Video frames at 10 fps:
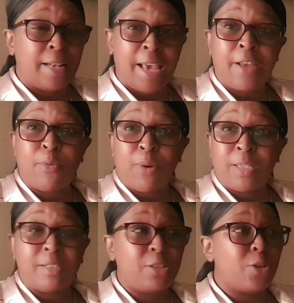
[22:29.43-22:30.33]

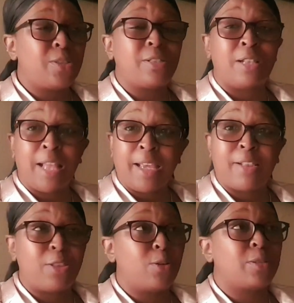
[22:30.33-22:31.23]
Likewise, not like
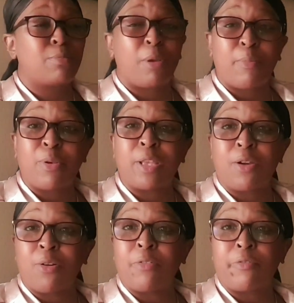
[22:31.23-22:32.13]
those people they
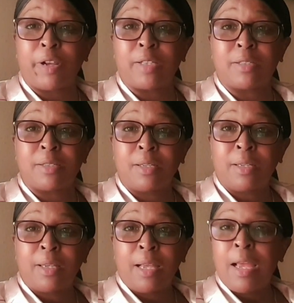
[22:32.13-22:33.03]
call friends.
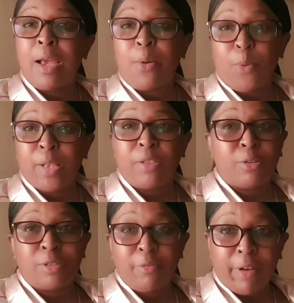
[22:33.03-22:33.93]
When
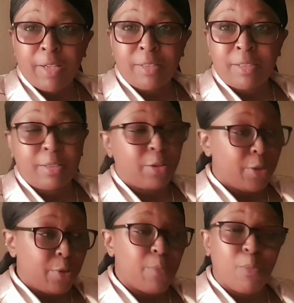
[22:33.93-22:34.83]
those friends,
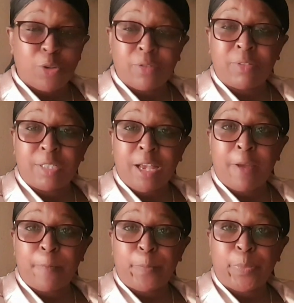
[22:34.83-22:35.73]
most of the
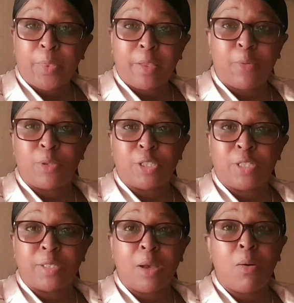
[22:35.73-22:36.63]
time, they will
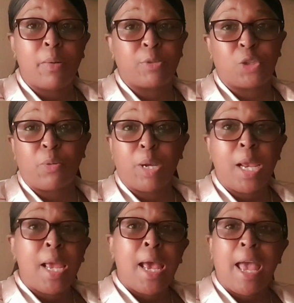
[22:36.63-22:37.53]
just say, oh, I'm sorry,
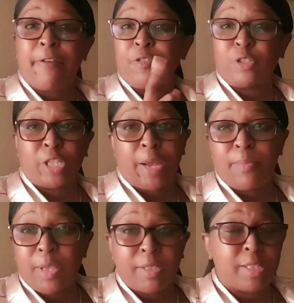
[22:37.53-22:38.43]
I have no
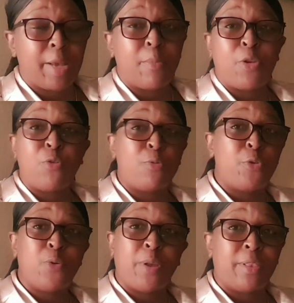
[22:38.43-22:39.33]
time this time.
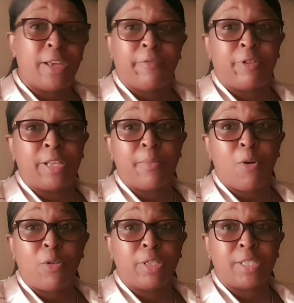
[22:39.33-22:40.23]
You are there for them
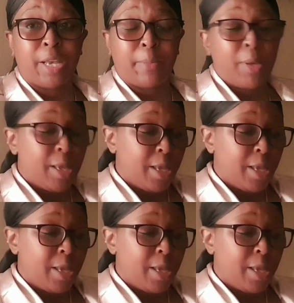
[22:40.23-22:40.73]
all the time.